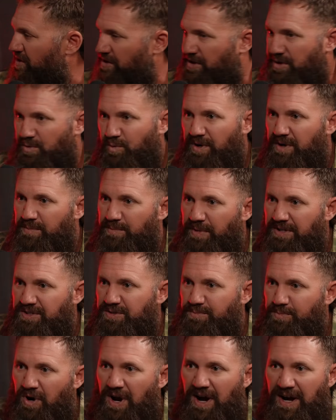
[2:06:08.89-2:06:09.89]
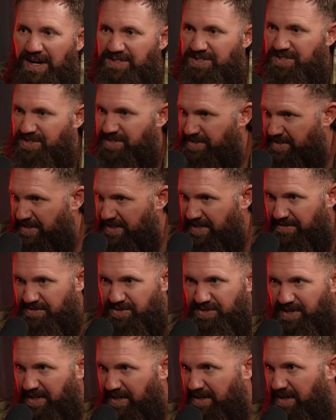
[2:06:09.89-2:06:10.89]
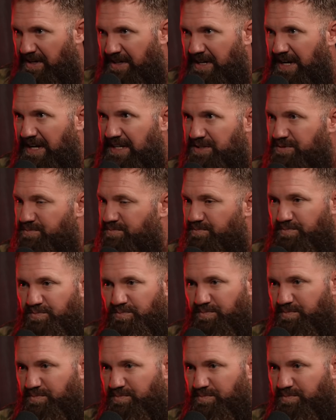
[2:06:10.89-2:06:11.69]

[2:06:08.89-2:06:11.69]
So you can win a bunch of prizes and gifts. Like, our guys